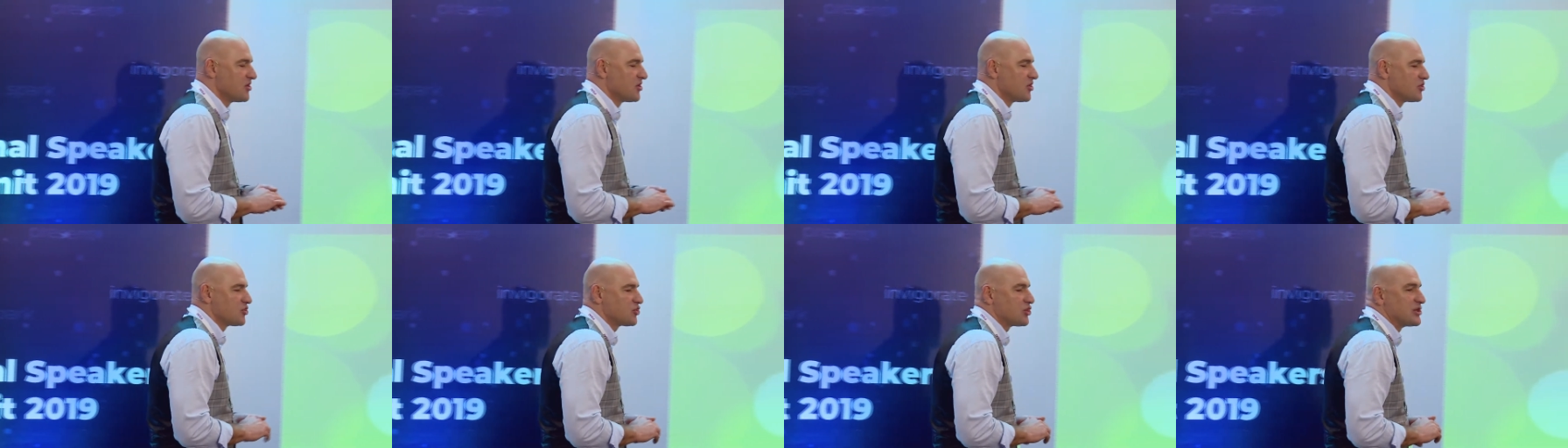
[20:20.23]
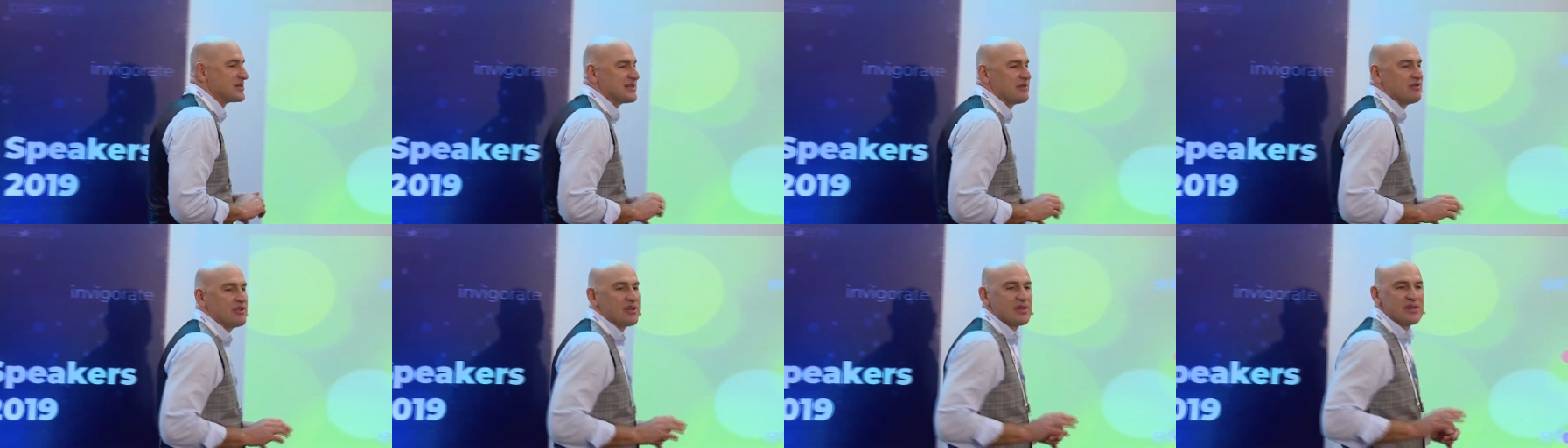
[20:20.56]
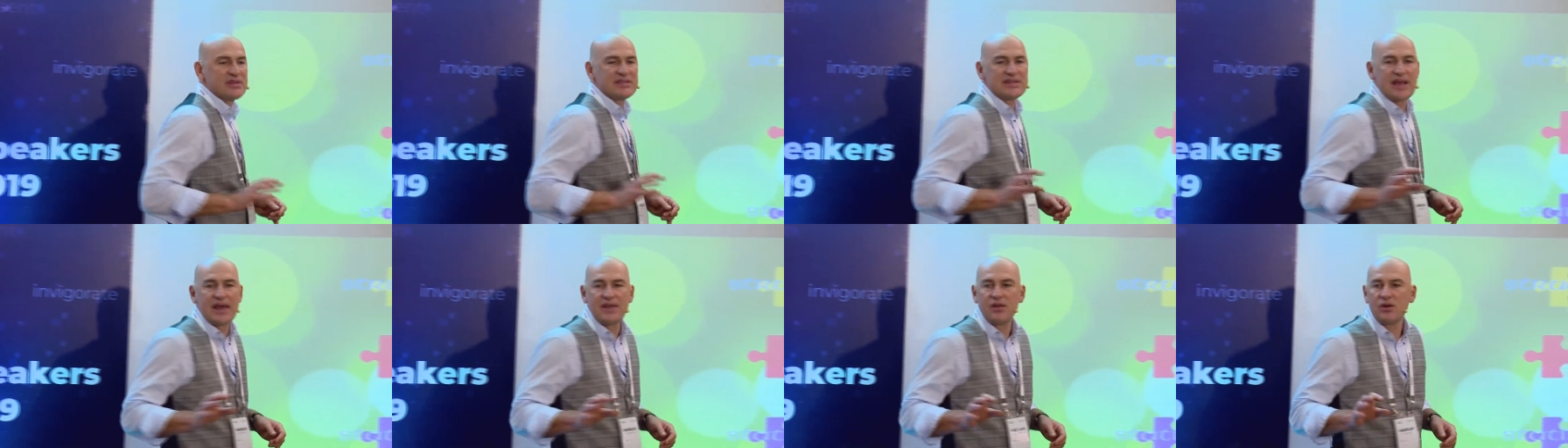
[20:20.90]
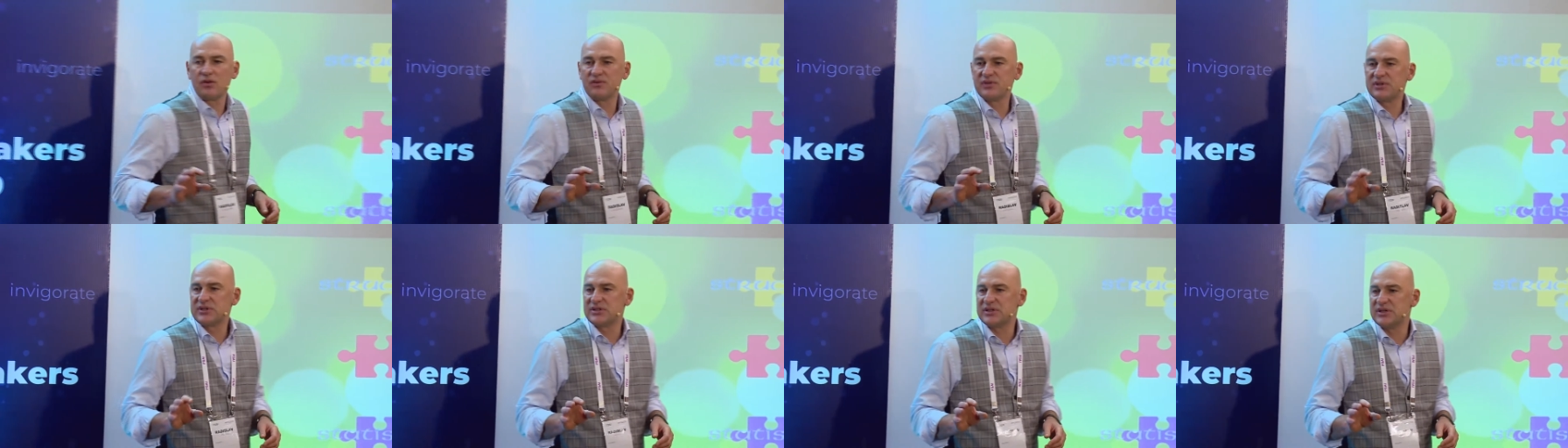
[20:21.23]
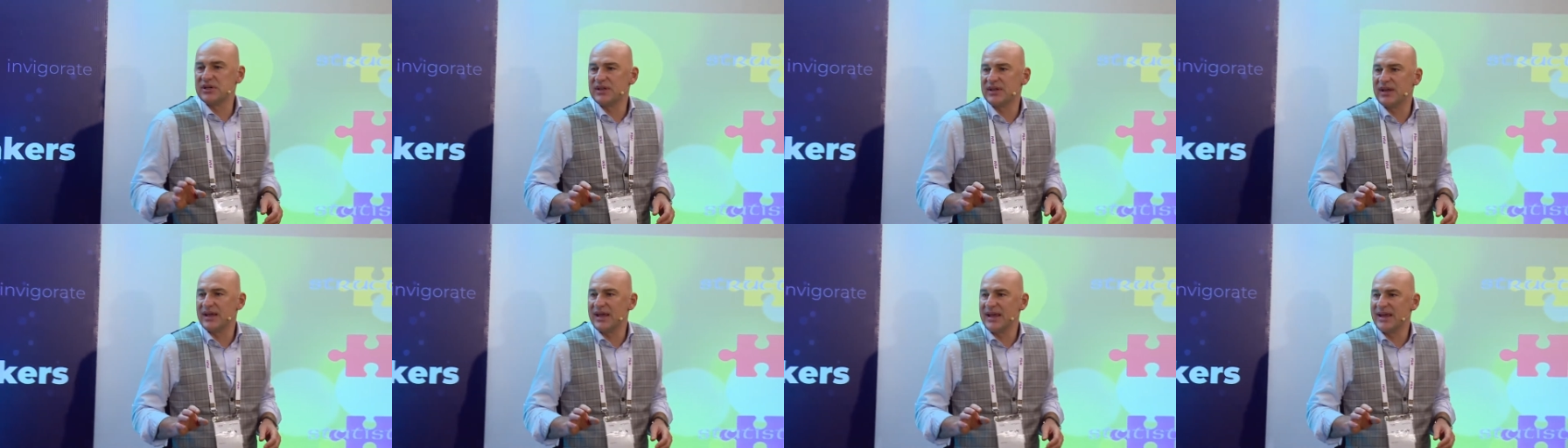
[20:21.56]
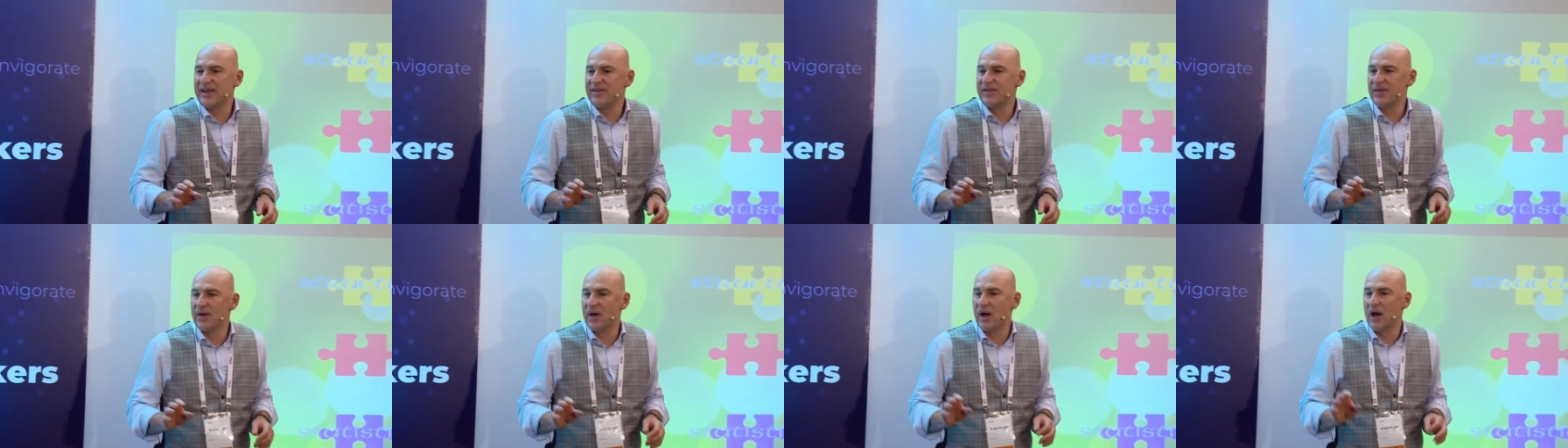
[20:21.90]
She's living in the center of the city
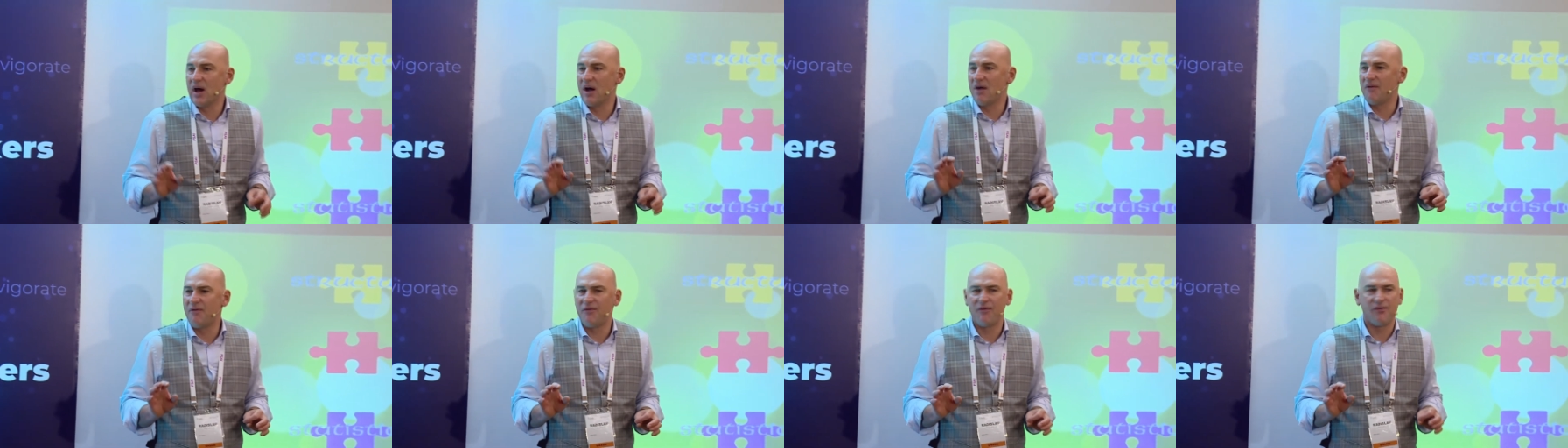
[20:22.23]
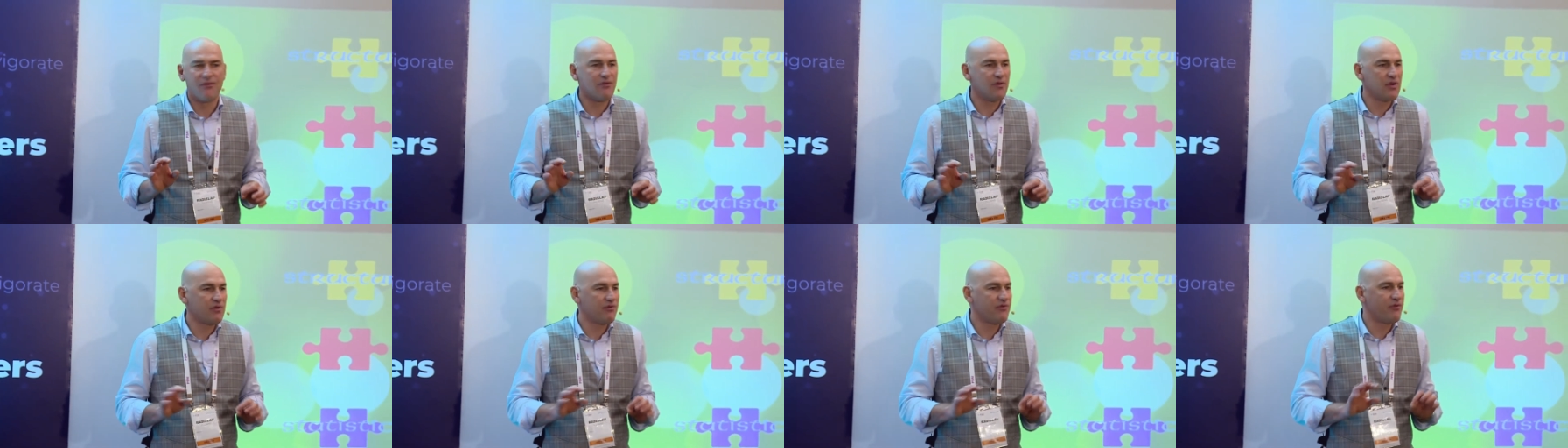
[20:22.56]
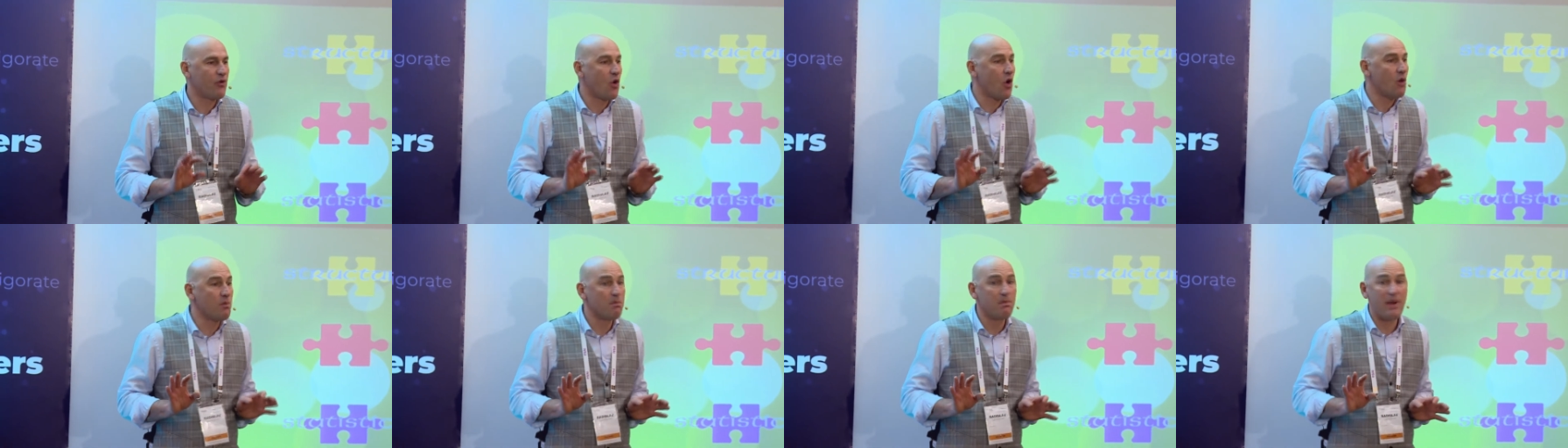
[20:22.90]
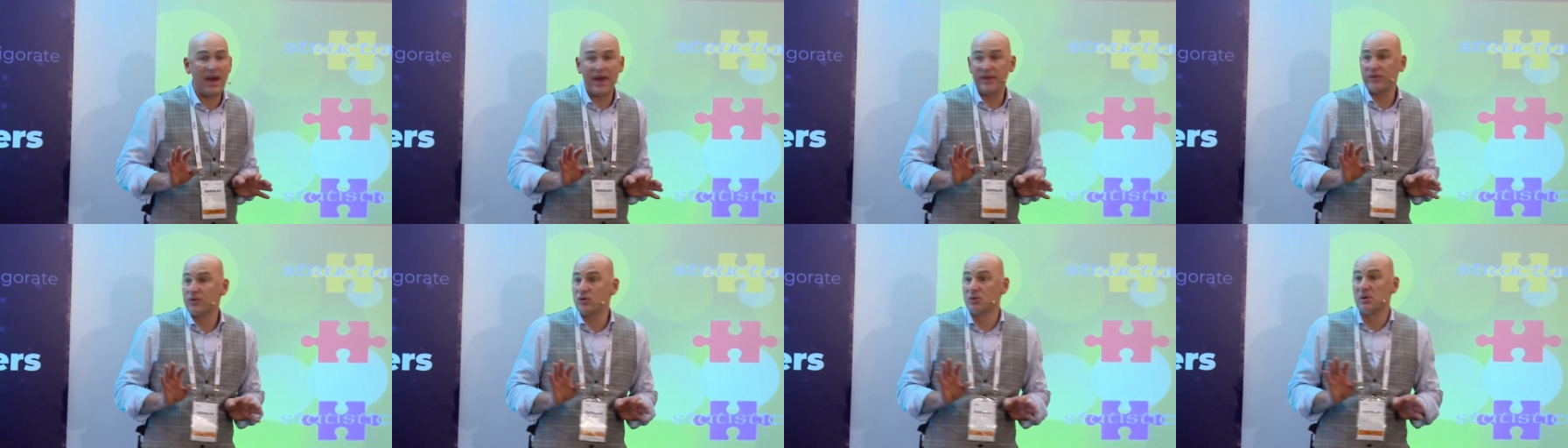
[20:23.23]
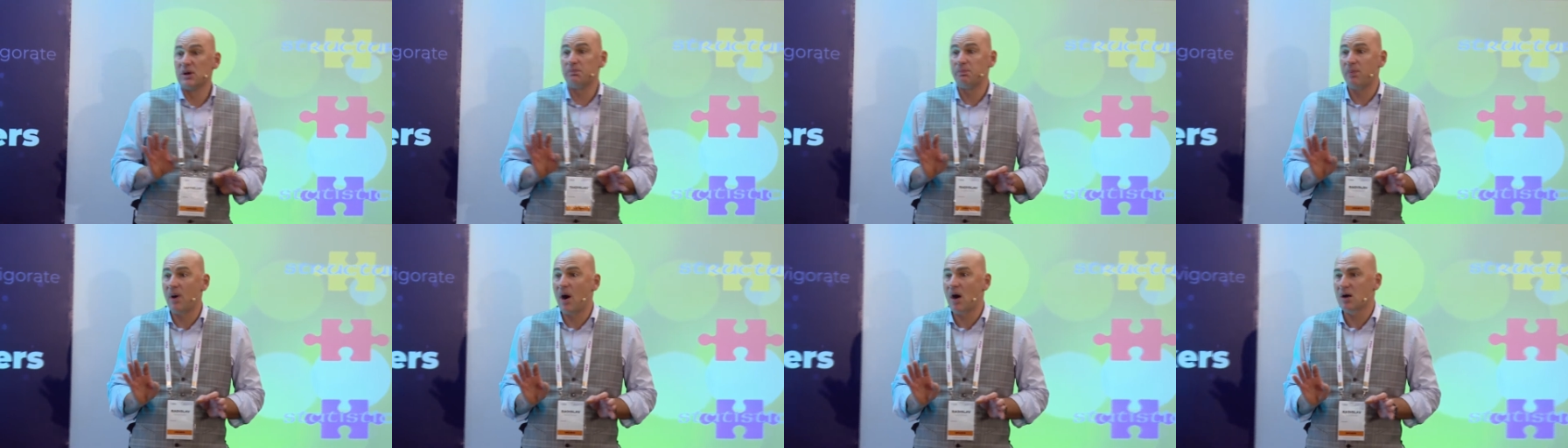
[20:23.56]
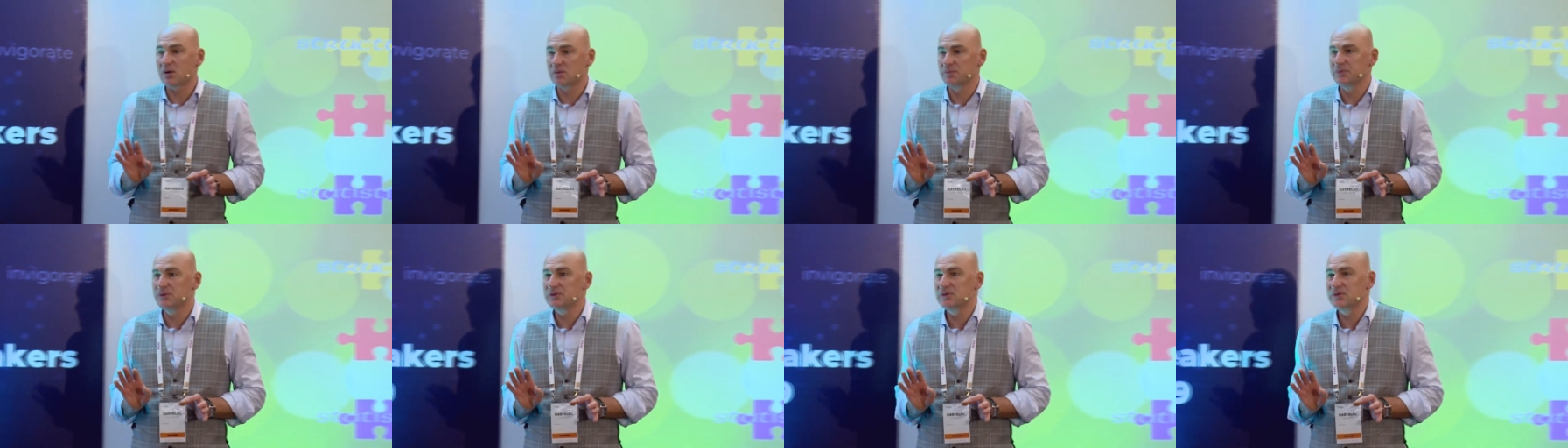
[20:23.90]
in uh, four bedroom
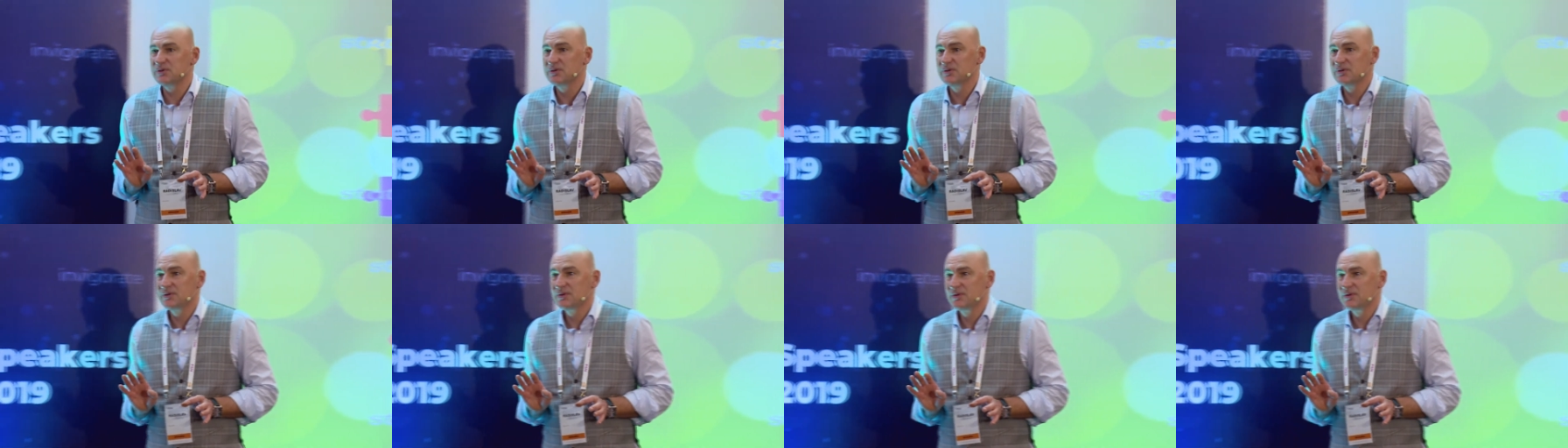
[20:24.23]
apartment